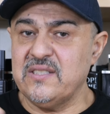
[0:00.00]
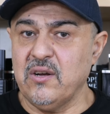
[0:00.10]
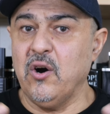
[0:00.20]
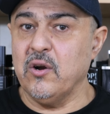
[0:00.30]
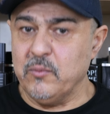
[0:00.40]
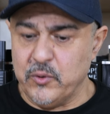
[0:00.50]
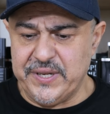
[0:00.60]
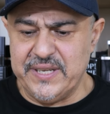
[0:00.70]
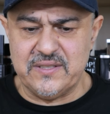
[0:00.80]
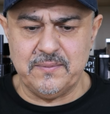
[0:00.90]
It's a
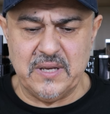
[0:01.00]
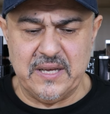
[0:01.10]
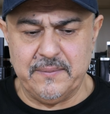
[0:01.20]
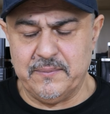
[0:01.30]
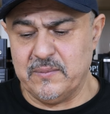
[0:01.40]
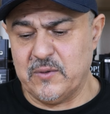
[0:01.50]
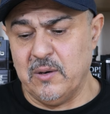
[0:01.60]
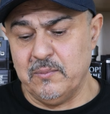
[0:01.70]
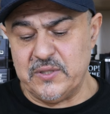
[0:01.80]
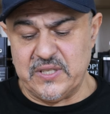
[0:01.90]
harmonious
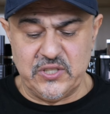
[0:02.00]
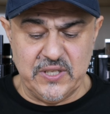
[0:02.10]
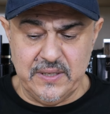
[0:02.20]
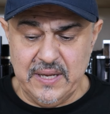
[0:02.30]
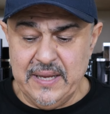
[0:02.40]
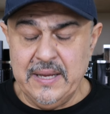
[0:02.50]
composition.